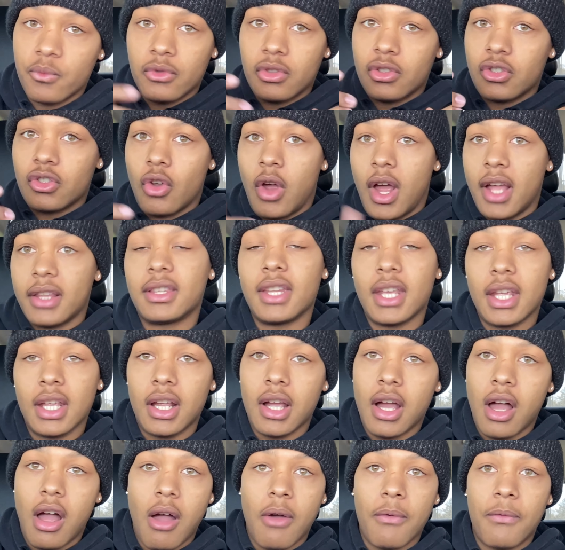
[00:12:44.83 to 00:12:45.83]
So I thank
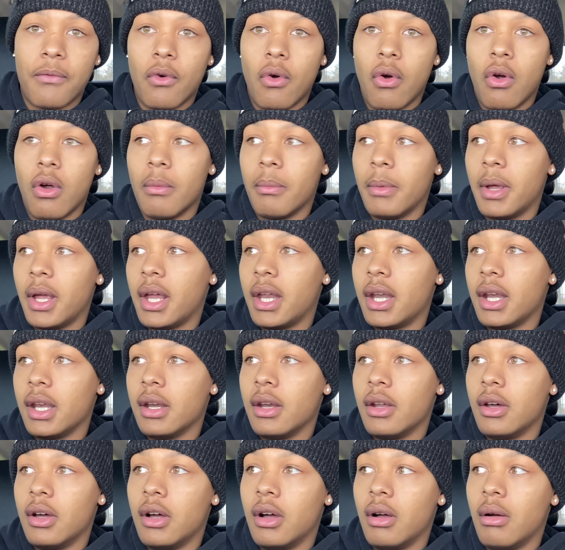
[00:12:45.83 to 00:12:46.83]
God for it, man.
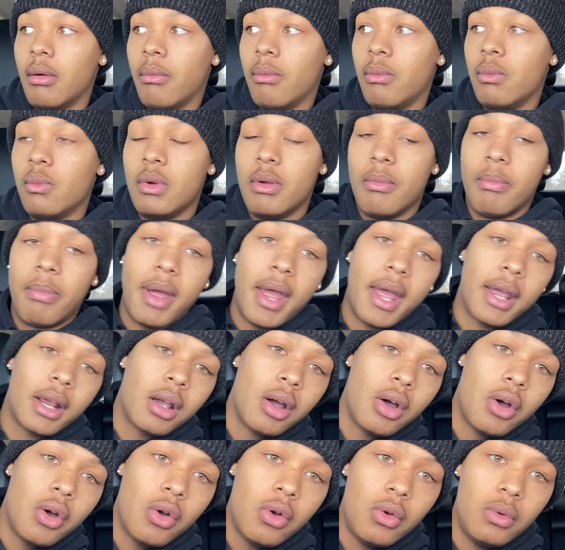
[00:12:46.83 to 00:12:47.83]
And uh, we back
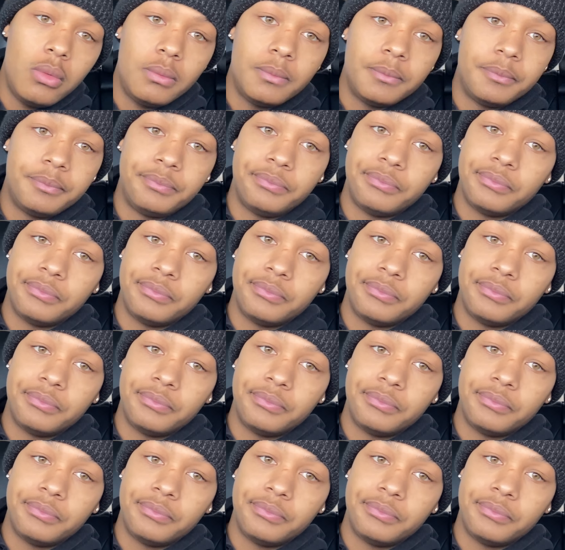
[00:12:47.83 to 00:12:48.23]
home.